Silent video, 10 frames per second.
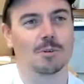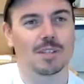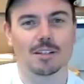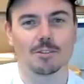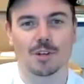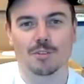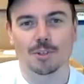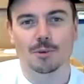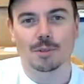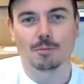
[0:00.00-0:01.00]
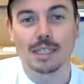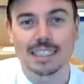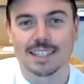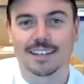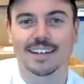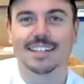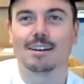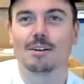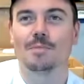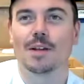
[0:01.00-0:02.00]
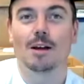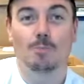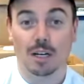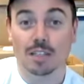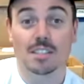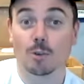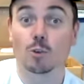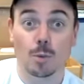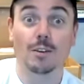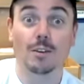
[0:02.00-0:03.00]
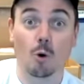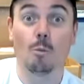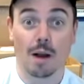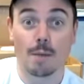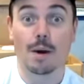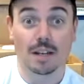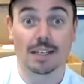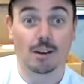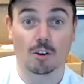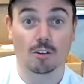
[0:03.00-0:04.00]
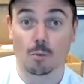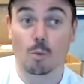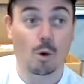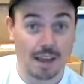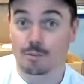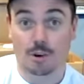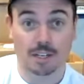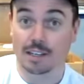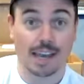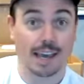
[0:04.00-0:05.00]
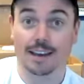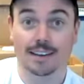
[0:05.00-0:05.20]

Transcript: It was like under 100 quid a week, and but I'd still spend all my money on whatever I could get